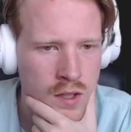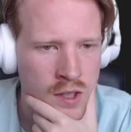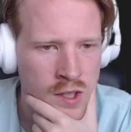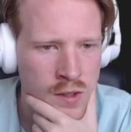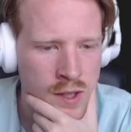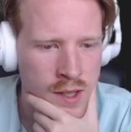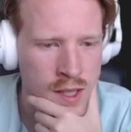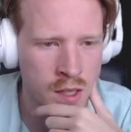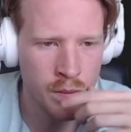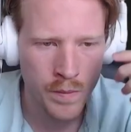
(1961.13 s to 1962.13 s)
So I was using
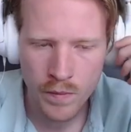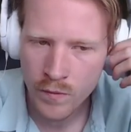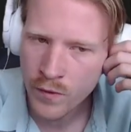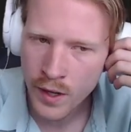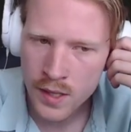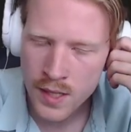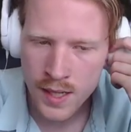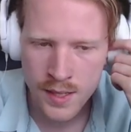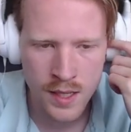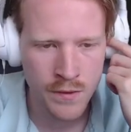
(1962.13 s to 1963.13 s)
these
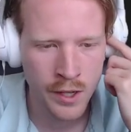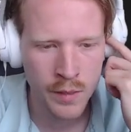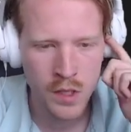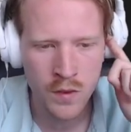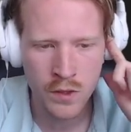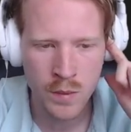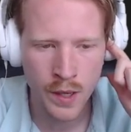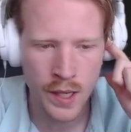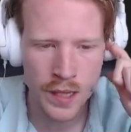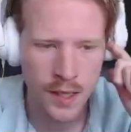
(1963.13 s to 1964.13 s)
CSS variables for
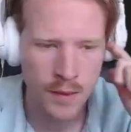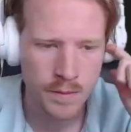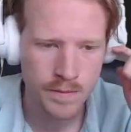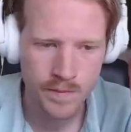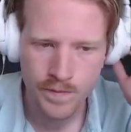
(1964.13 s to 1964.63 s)
spacing,